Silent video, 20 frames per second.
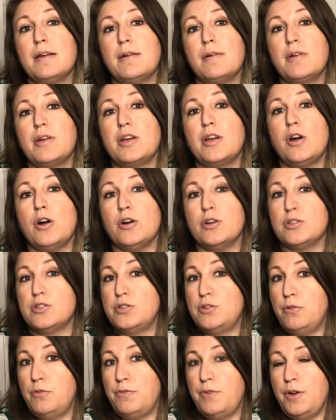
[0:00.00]
cast
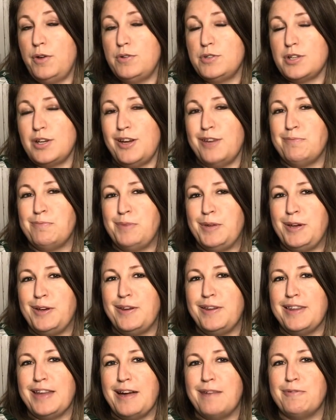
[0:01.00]
your vote.
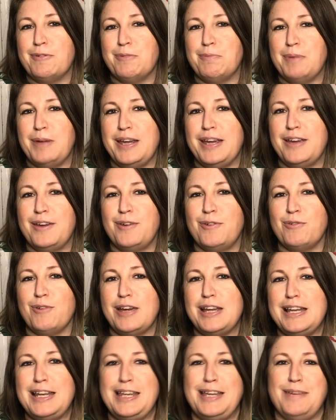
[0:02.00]
That would be
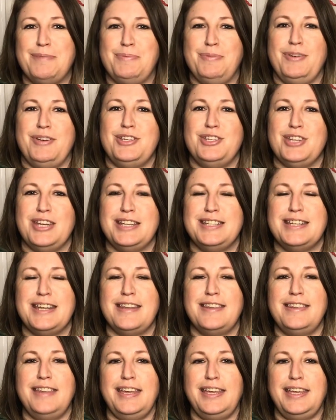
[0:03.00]
greatly appreciated.
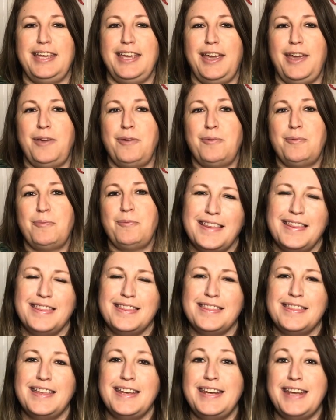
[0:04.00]
Thank you.
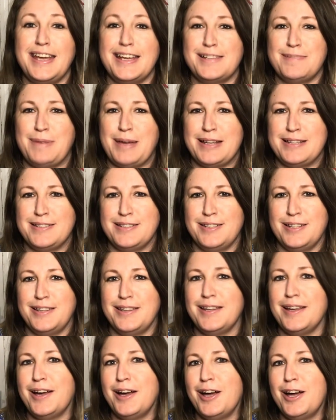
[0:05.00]
The next pattern
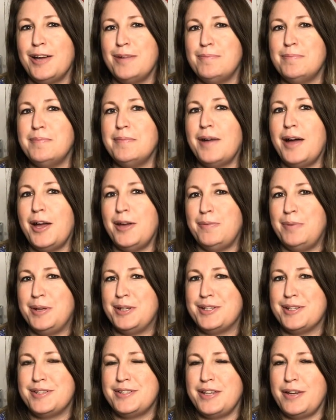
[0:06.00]
that I'm hoping
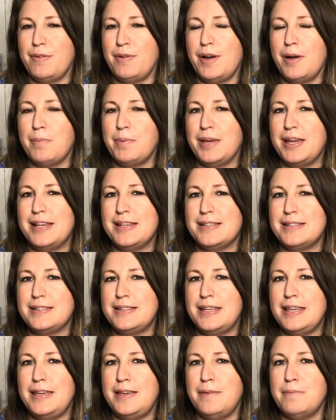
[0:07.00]
to sew up is
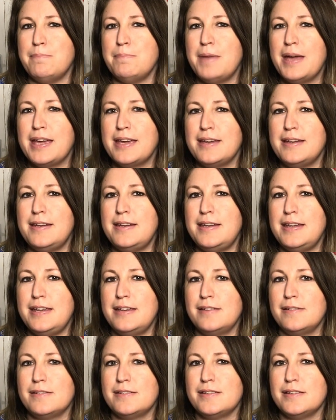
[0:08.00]
the Megan
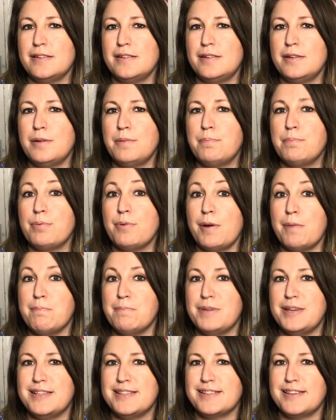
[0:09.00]
Nielsen
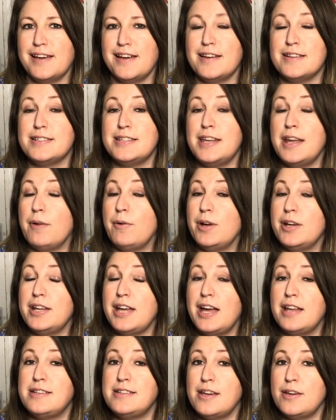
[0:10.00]
Brumby skirt. Now, I
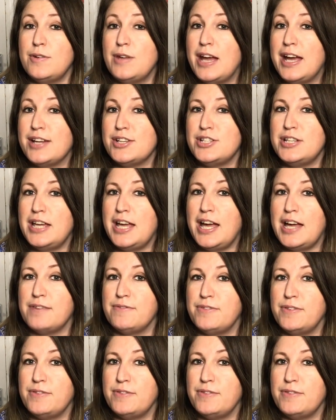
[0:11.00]
don't actually have the